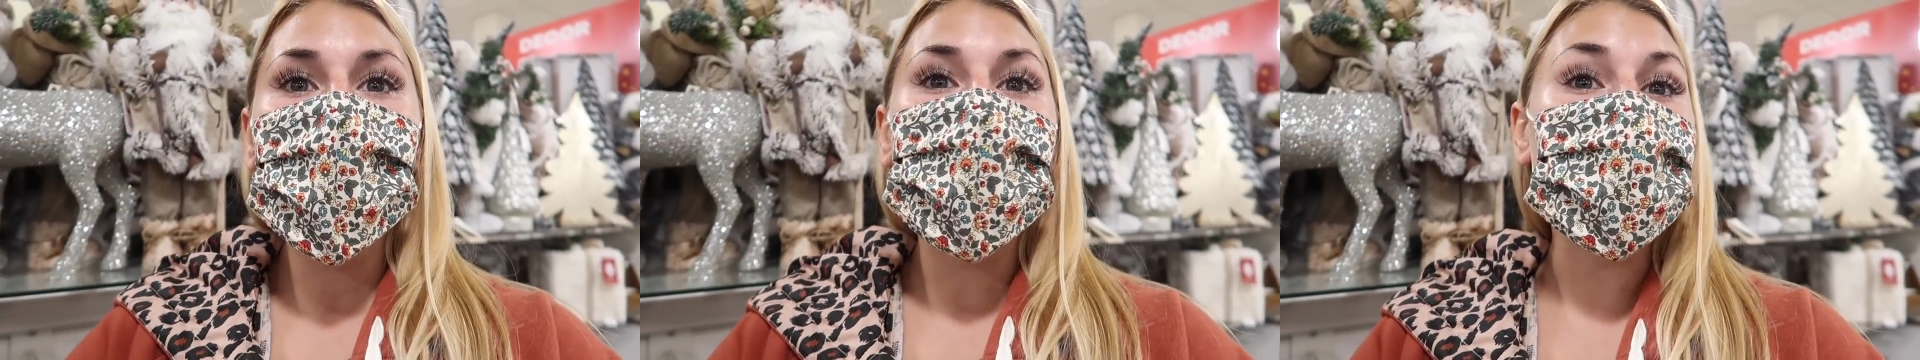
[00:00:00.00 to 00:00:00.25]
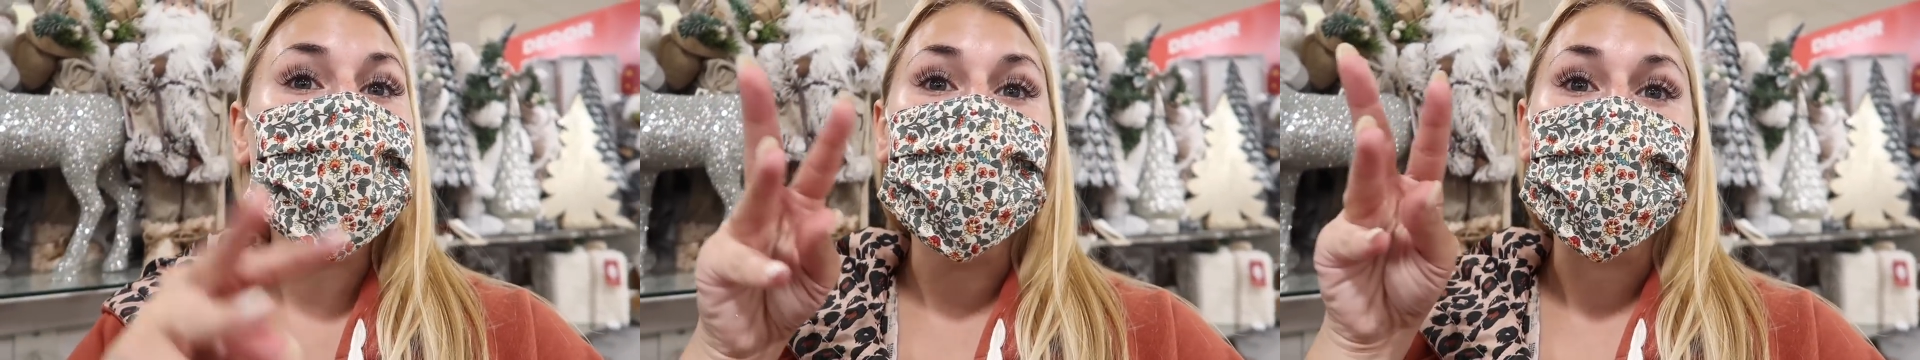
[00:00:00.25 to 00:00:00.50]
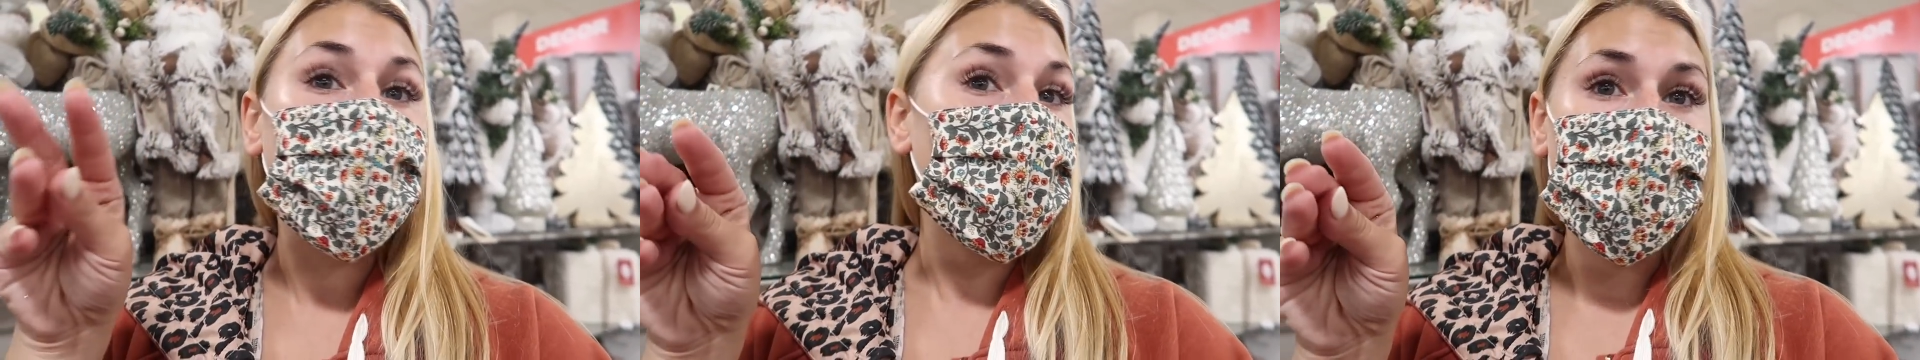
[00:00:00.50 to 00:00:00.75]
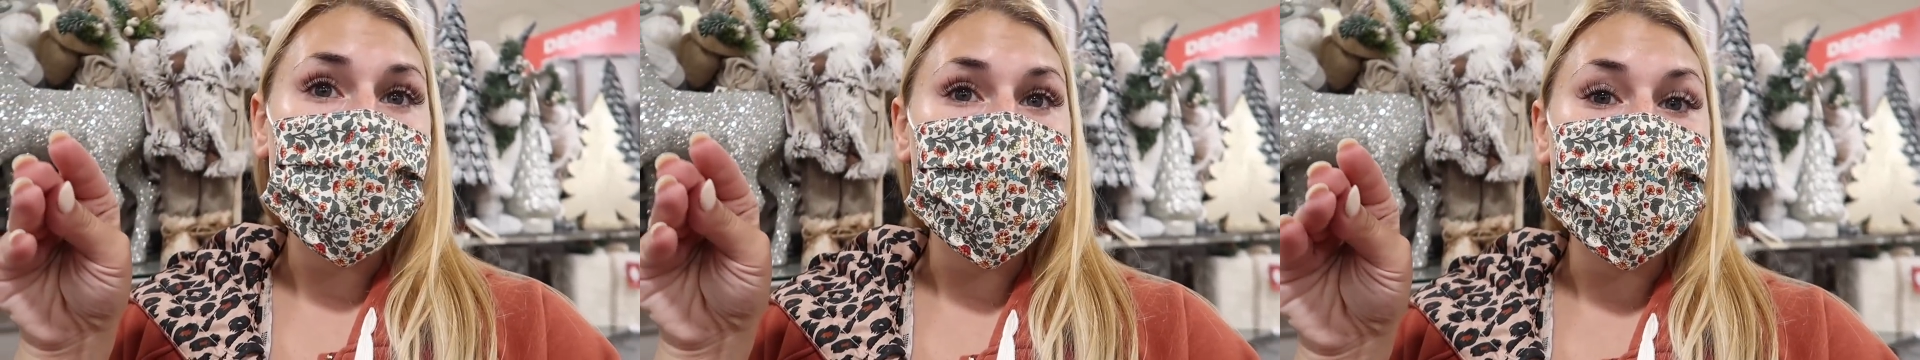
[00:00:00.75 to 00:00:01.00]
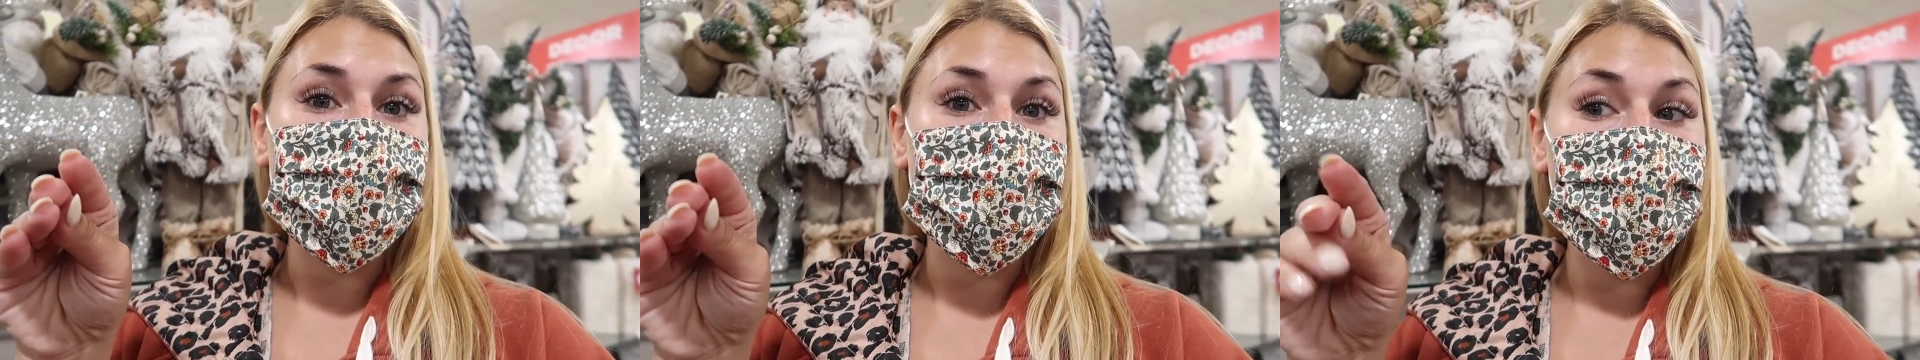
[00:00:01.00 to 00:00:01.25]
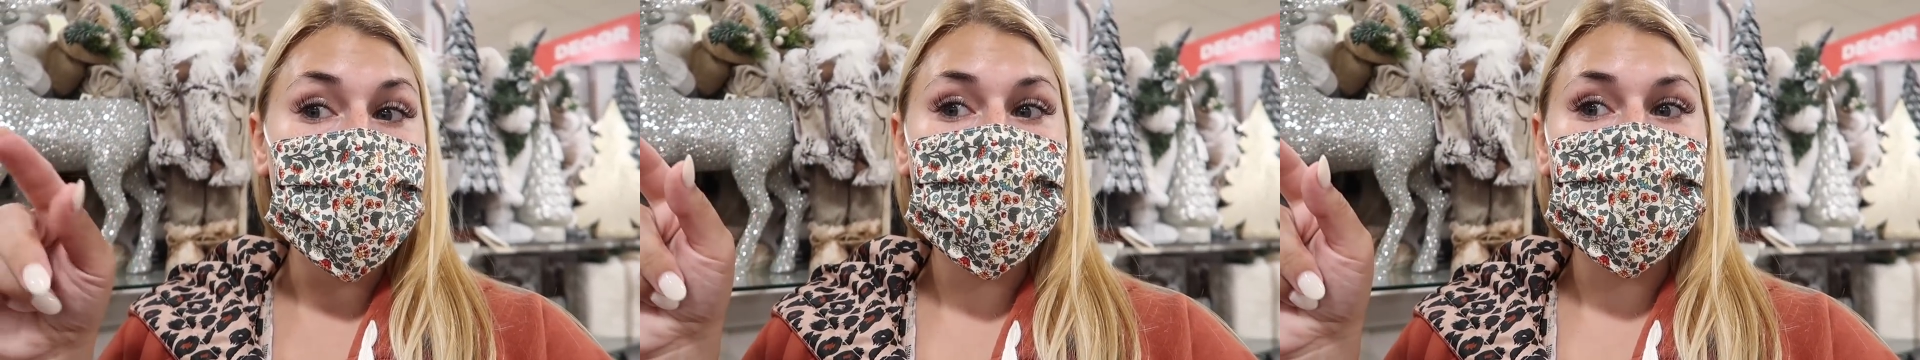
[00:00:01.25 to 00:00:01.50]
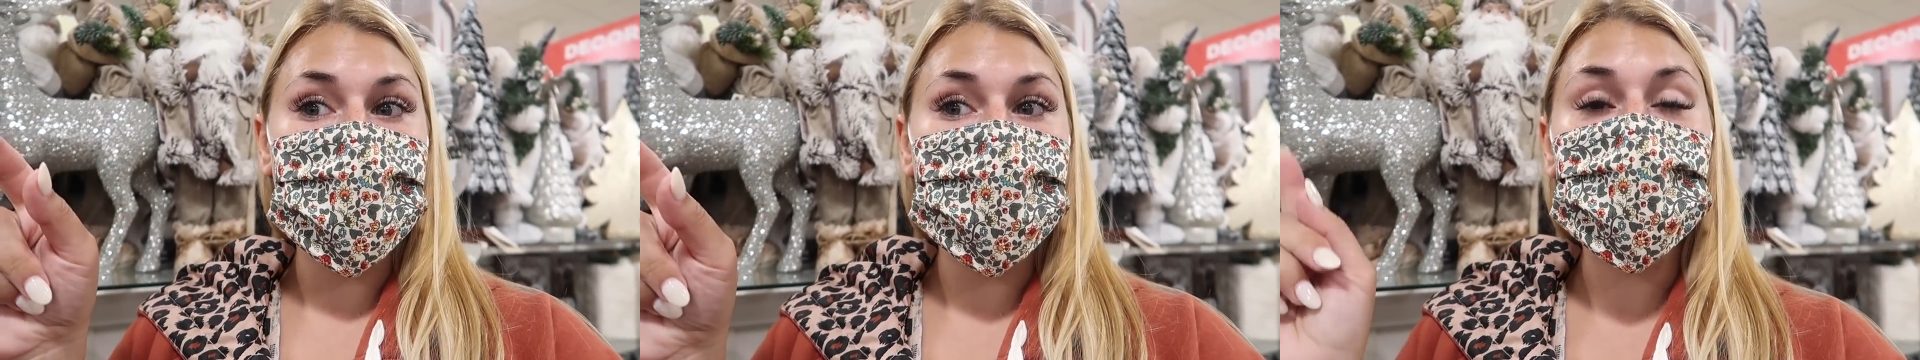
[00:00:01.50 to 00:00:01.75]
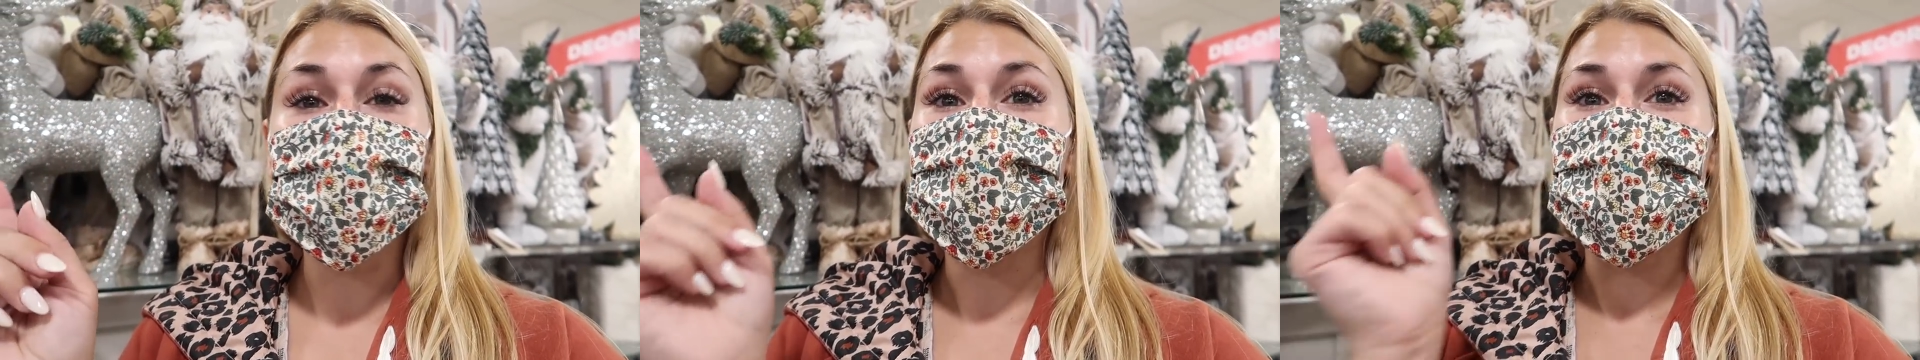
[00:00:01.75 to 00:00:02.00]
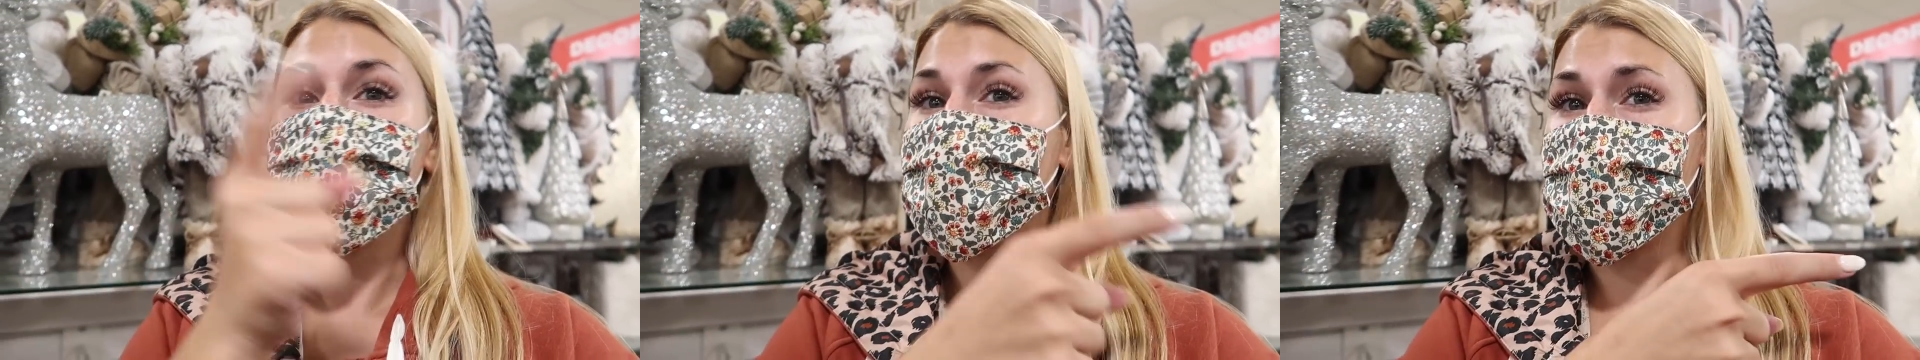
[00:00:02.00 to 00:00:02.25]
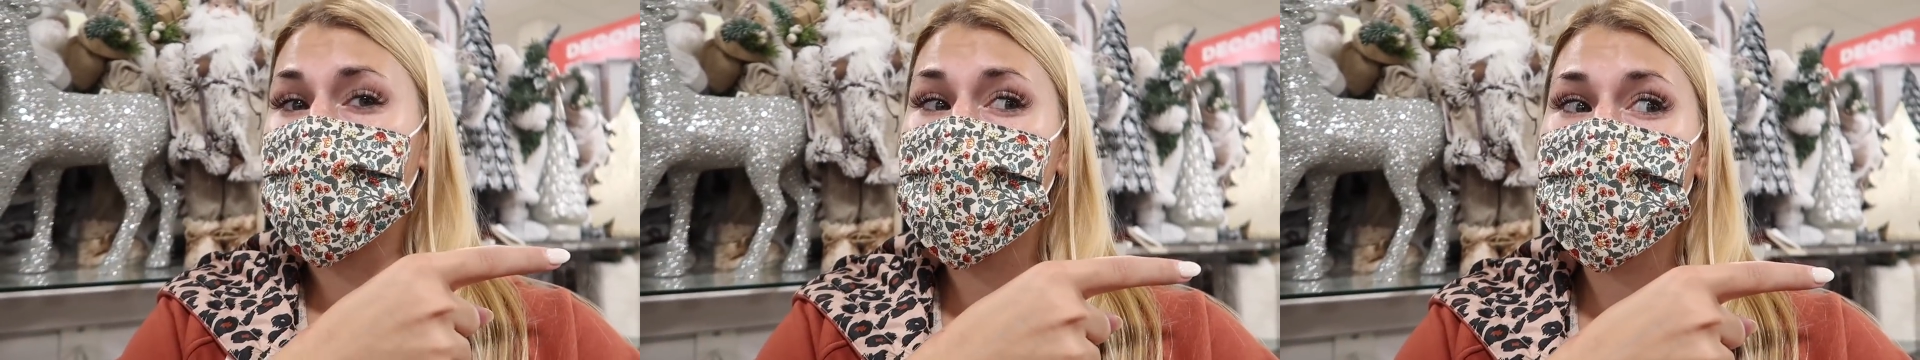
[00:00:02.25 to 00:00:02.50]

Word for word: and then bought all the decorations to make it look